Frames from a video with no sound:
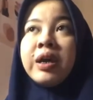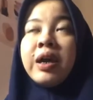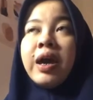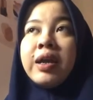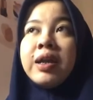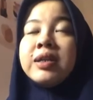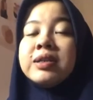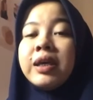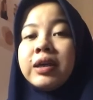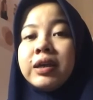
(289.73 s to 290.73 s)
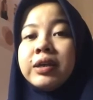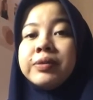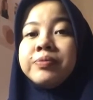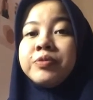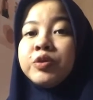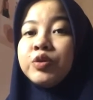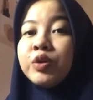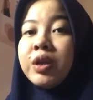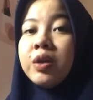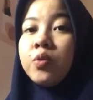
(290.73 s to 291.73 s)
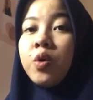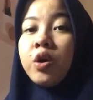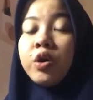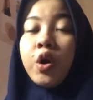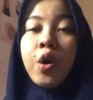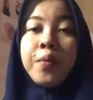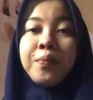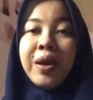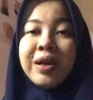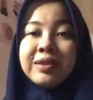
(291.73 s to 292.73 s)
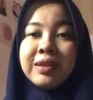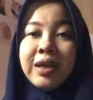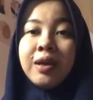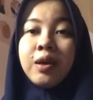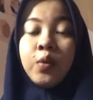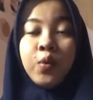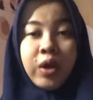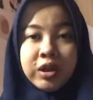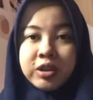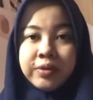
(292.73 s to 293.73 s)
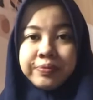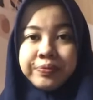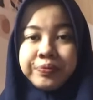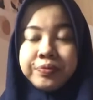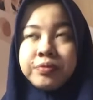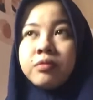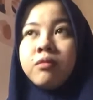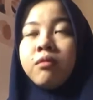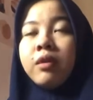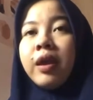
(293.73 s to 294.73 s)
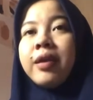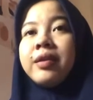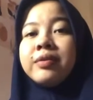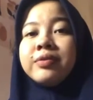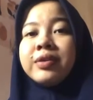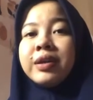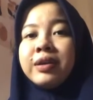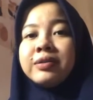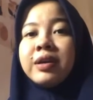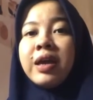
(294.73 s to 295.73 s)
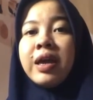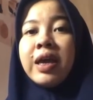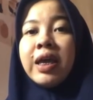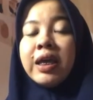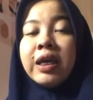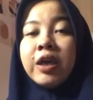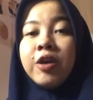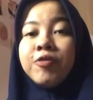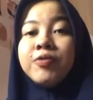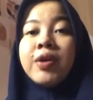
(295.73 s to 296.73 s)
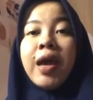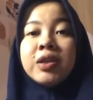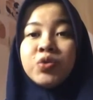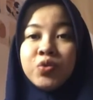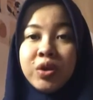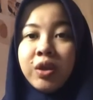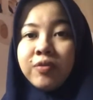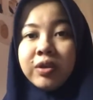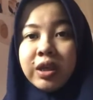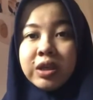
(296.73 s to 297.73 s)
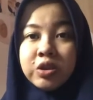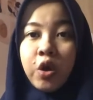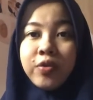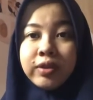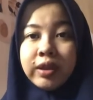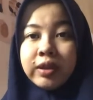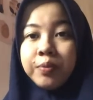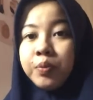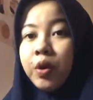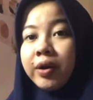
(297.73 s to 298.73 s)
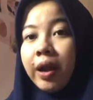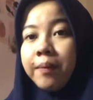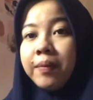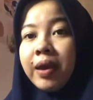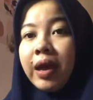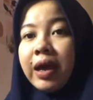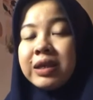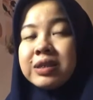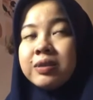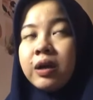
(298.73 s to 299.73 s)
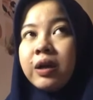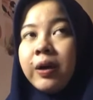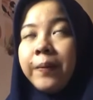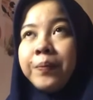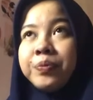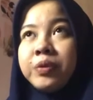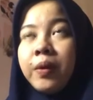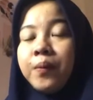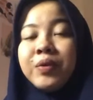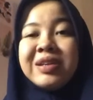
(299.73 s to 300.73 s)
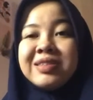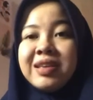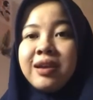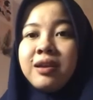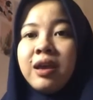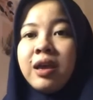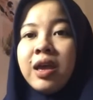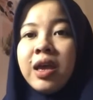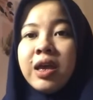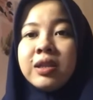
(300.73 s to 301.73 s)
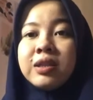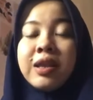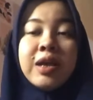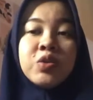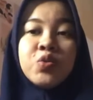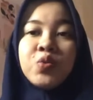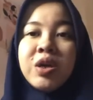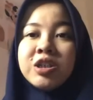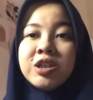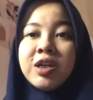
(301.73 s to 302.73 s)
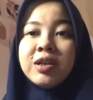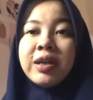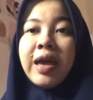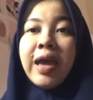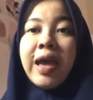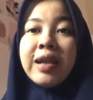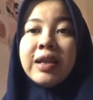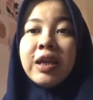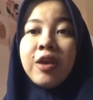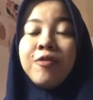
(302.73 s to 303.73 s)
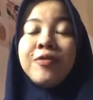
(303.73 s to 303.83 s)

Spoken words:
And then the second, student work on practice question. And then the third, if the answer given is content, the program as present, the next question, and if